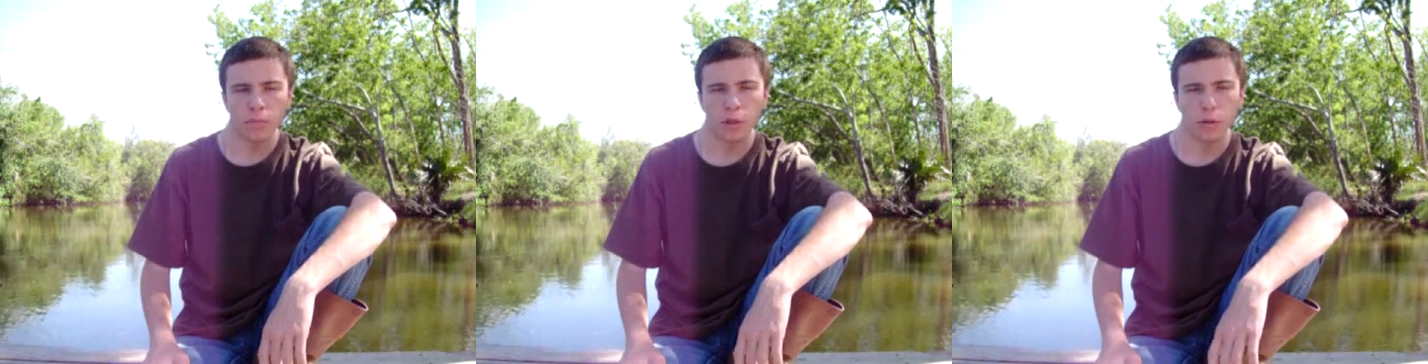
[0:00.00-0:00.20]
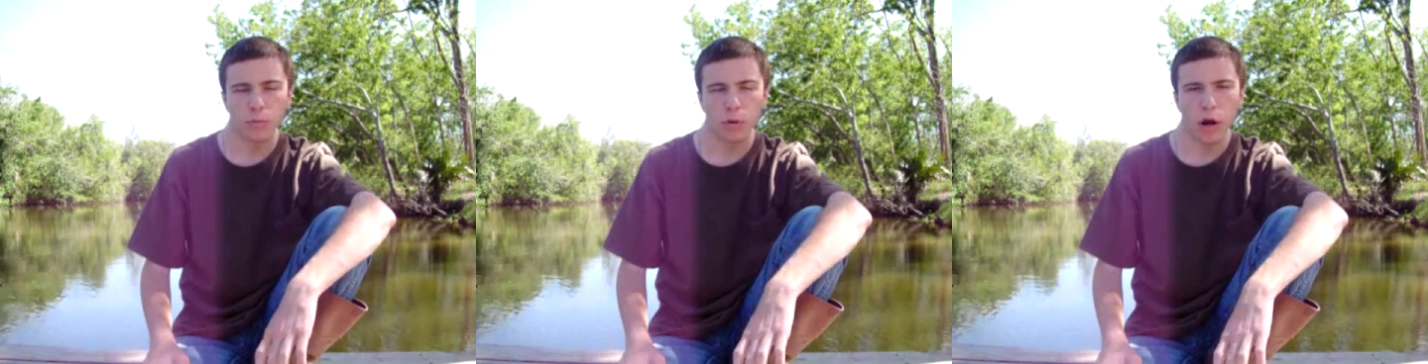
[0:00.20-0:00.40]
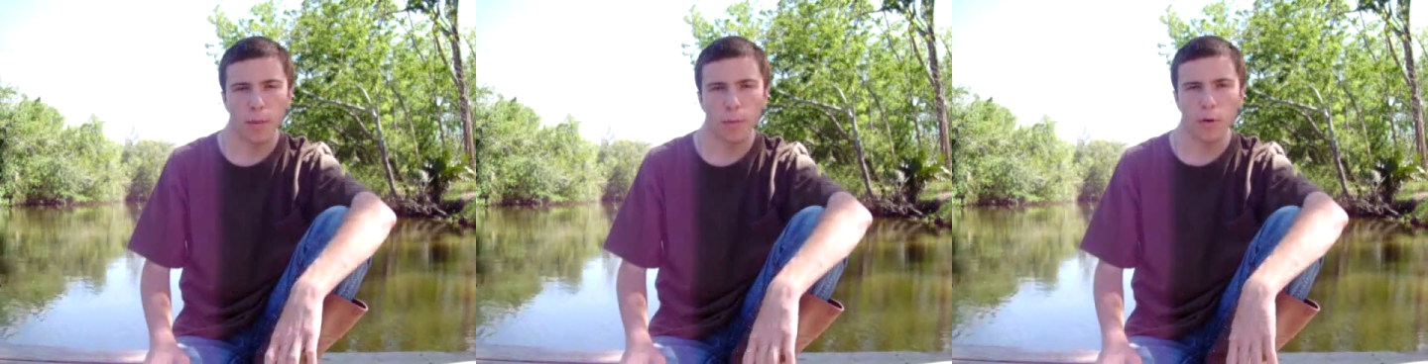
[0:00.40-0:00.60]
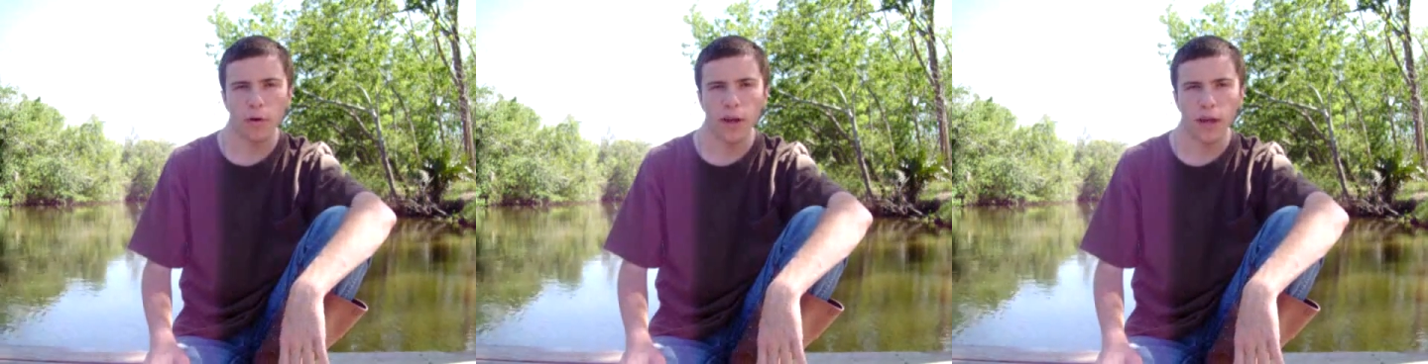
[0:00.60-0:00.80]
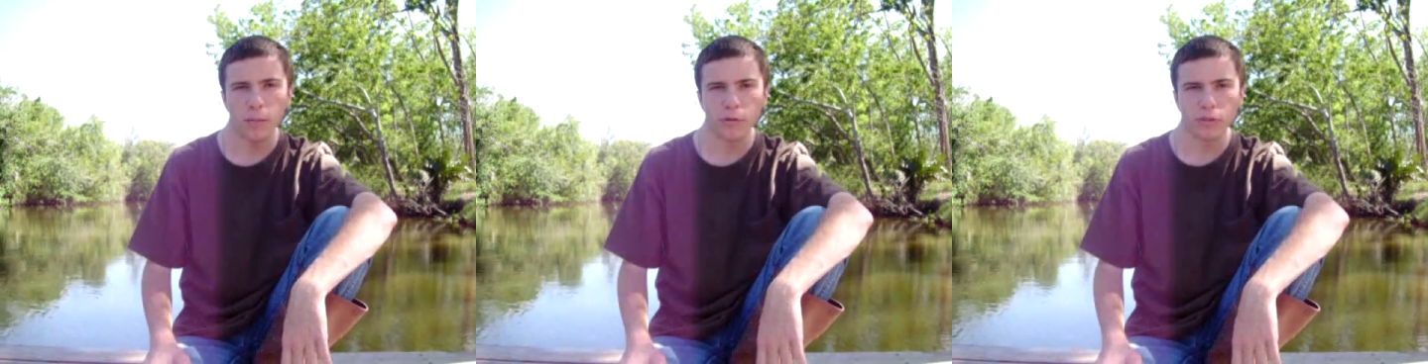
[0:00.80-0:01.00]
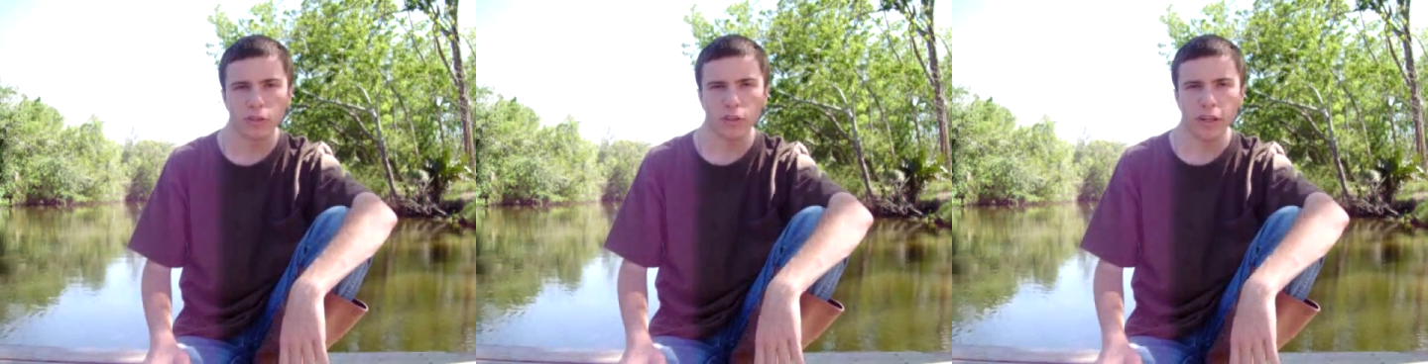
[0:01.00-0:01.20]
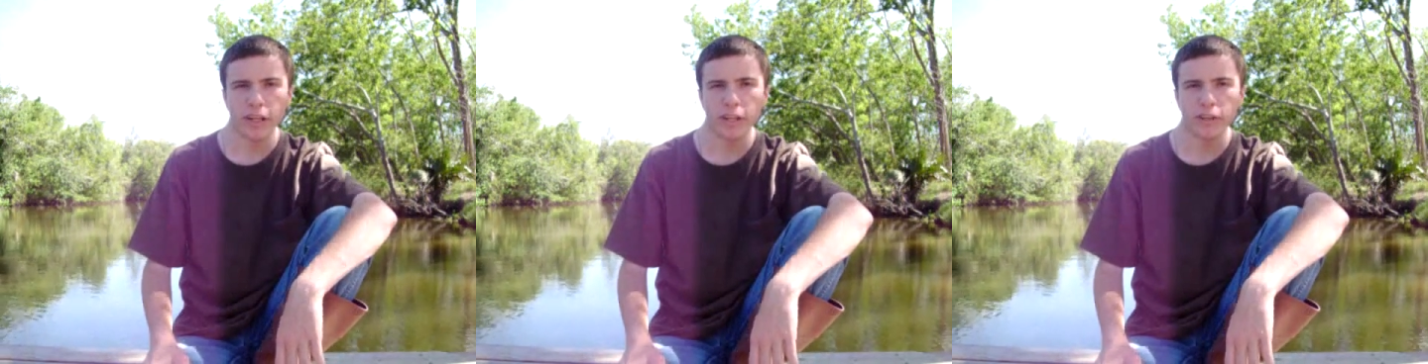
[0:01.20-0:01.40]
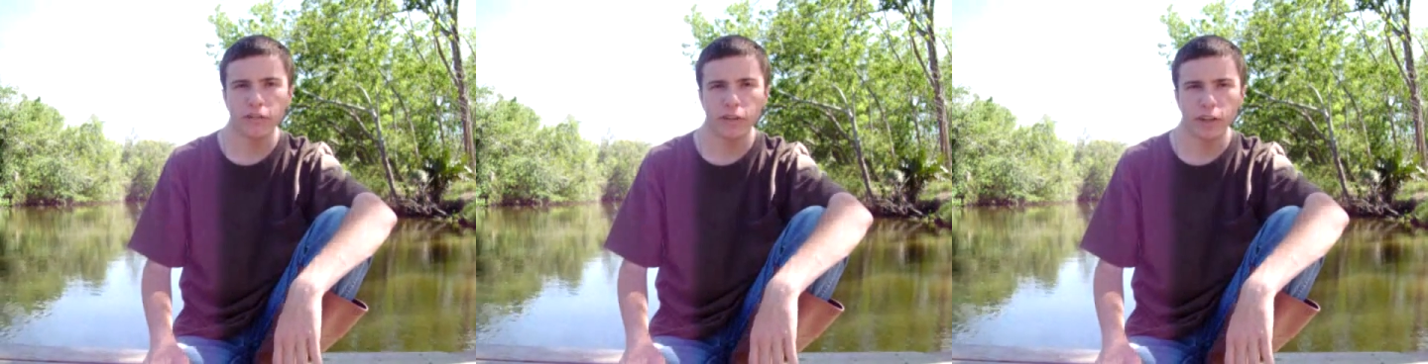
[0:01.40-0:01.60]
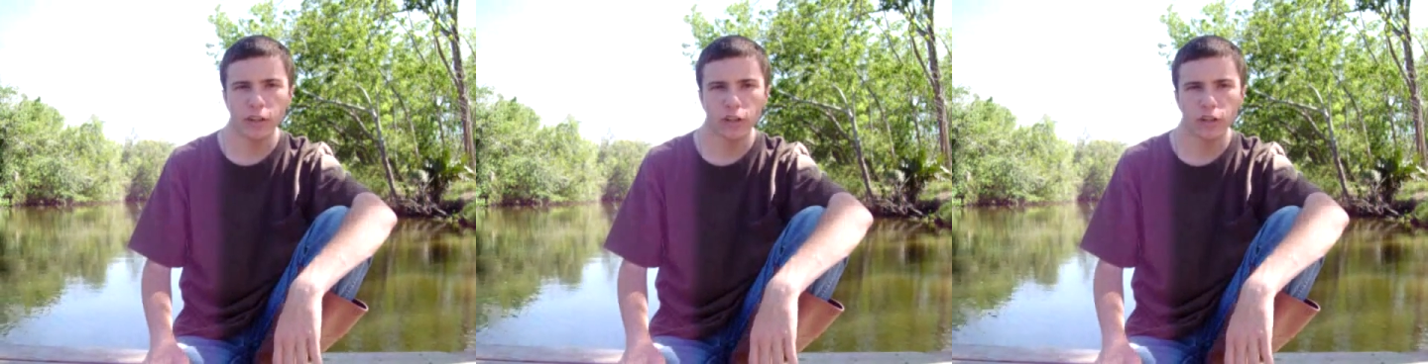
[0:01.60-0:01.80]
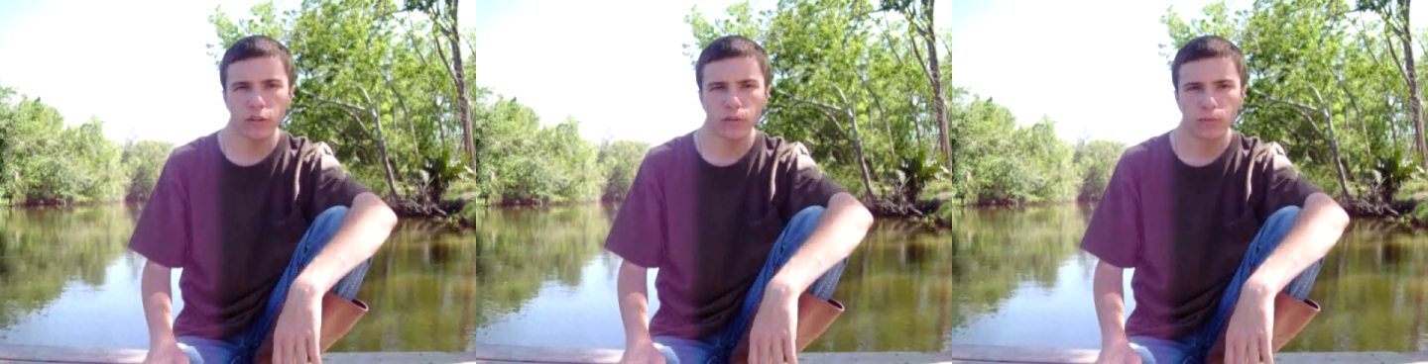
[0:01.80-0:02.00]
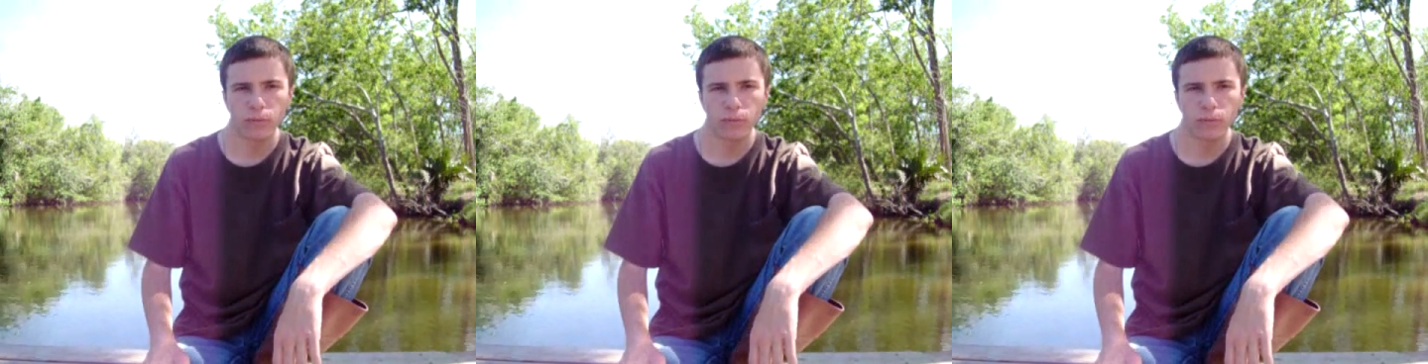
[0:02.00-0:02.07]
The proper name is ladyfish.